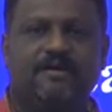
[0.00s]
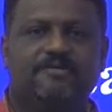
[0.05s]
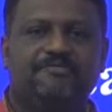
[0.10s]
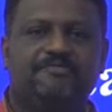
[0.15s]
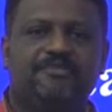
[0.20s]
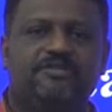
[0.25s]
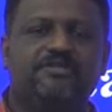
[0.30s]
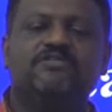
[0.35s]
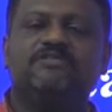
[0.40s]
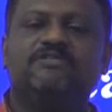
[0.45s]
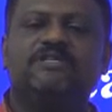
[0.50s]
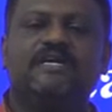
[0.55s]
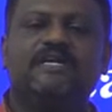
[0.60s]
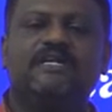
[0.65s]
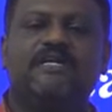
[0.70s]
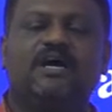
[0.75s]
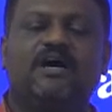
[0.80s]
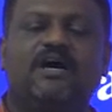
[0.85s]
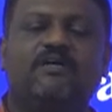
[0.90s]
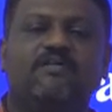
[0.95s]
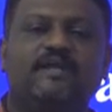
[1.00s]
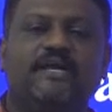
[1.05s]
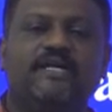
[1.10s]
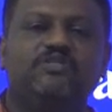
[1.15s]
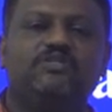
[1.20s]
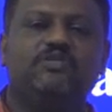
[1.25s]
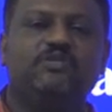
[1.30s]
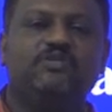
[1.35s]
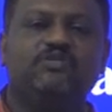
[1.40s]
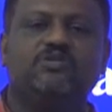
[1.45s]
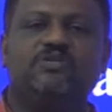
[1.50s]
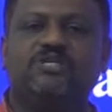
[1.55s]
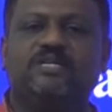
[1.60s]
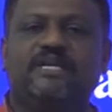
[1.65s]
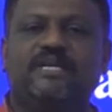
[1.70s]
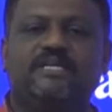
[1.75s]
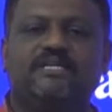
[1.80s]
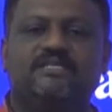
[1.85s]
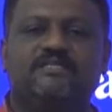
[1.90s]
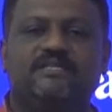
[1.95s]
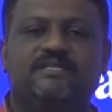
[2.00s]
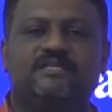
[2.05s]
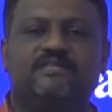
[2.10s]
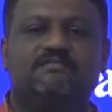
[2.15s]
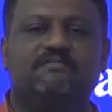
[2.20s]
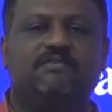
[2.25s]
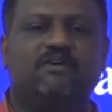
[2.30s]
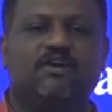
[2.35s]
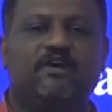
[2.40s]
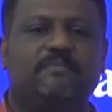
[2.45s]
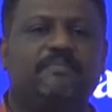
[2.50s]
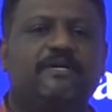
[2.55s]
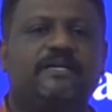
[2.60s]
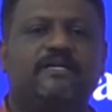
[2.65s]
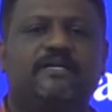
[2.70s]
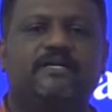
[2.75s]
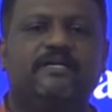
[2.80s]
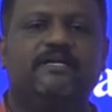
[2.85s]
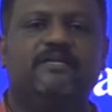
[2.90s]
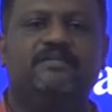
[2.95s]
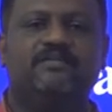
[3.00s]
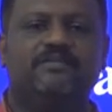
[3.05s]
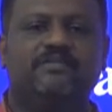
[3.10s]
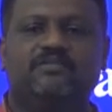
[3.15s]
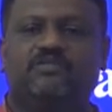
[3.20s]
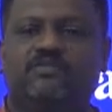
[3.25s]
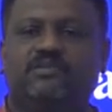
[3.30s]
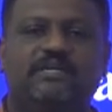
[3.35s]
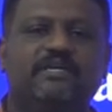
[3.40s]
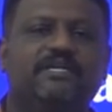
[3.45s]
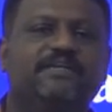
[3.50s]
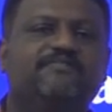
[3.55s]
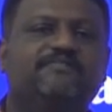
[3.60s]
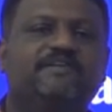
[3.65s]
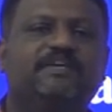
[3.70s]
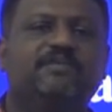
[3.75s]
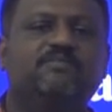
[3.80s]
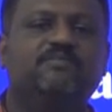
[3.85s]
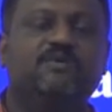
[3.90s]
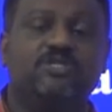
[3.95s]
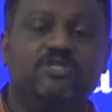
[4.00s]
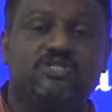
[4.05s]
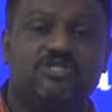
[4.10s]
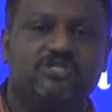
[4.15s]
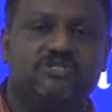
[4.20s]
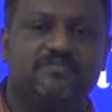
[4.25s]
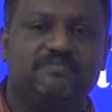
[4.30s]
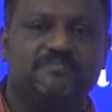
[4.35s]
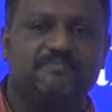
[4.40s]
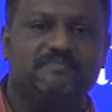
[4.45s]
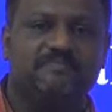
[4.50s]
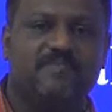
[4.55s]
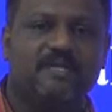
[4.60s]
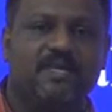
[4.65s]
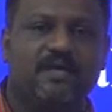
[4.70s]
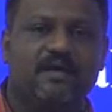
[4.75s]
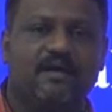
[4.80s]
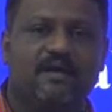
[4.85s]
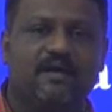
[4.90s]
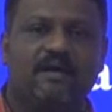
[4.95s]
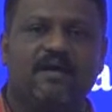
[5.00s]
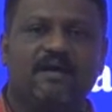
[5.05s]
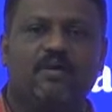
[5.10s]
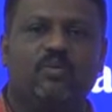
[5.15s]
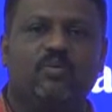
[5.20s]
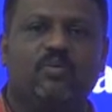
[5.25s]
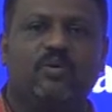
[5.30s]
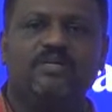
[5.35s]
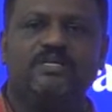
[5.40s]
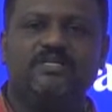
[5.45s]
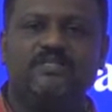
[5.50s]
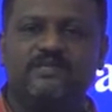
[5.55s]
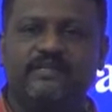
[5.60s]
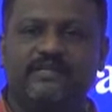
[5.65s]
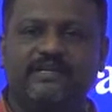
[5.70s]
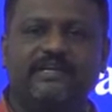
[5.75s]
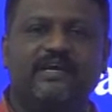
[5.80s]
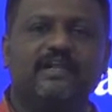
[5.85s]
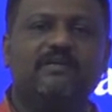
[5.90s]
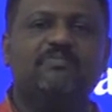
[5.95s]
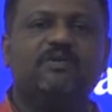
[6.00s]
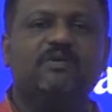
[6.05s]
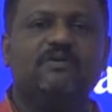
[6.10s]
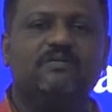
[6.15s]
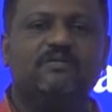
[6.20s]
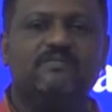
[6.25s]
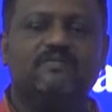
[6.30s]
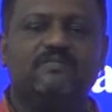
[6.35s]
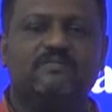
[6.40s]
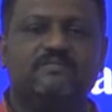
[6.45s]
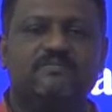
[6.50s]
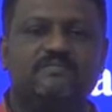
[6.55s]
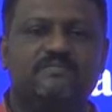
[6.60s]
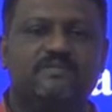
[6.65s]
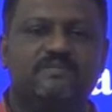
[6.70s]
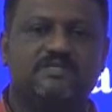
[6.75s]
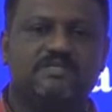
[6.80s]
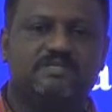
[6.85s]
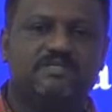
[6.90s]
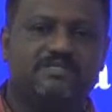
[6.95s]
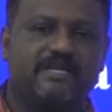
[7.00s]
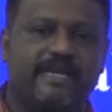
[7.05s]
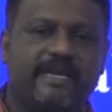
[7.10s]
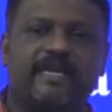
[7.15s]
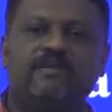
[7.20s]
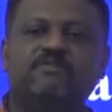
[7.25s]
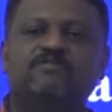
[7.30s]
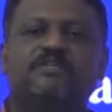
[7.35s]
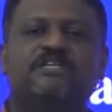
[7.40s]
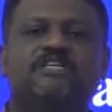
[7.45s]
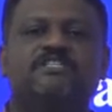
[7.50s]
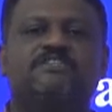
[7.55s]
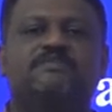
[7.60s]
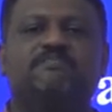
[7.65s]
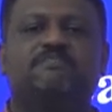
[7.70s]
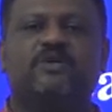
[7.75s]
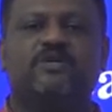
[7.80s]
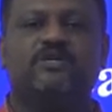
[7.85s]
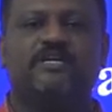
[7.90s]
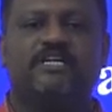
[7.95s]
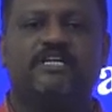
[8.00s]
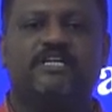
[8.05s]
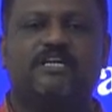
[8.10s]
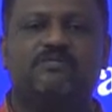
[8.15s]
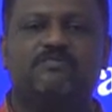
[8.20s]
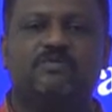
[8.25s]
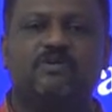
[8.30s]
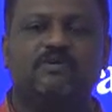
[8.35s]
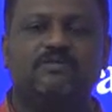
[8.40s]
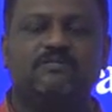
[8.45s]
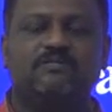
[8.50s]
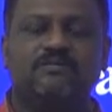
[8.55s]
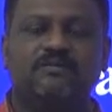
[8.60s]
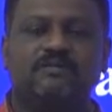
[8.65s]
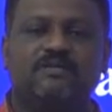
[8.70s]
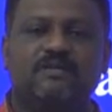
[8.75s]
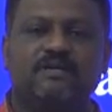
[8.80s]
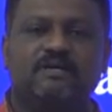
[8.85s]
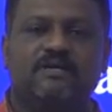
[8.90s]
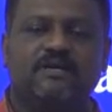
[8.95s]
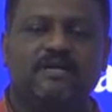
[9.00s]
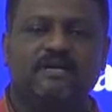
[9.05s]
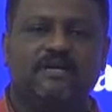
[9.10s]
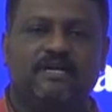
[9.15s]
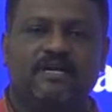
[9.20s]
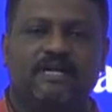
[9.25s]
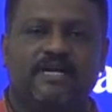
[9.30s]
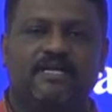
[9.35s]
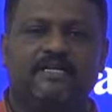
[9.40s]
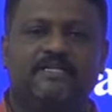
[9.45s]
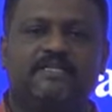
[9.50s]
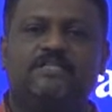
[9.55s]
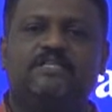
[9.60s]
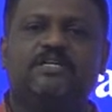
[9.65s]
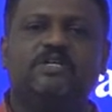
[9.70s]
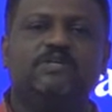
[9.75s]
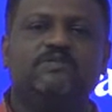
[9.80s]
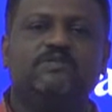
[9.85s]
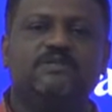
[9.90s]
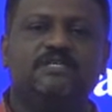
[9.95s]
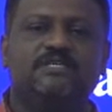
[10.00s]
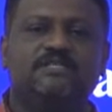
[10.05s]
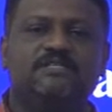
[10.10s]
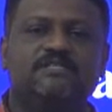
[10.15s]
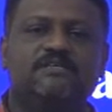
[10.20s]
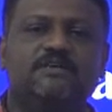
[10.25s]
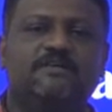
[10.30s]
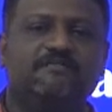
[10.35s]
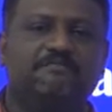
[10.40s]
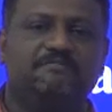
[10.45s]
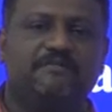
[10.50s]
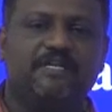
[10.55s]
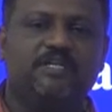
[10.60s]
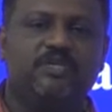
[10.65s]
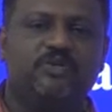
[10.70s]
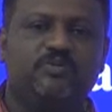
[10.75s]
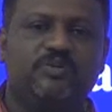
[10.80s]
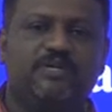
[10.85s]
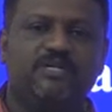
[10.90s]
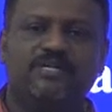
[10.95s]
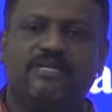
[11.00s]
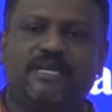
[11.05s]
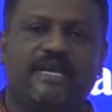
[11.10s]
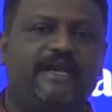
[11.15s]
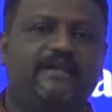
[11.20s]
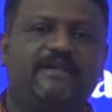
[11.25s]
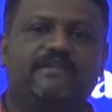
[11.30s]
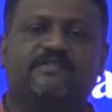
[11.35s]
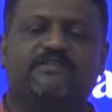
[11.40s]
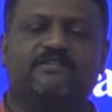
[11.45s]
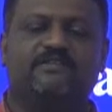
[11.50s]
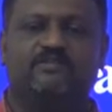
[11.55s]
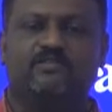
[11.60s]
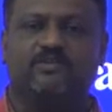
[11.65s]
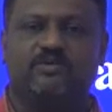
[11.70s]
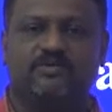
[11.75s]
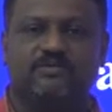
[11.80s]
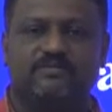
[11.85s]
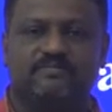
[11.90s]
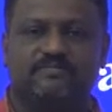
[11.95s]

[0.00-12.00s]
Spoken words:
We know that our 80386 operated in three different modes. One is a real mode, second one is a protected mode, and third one is a virtual 86 mode.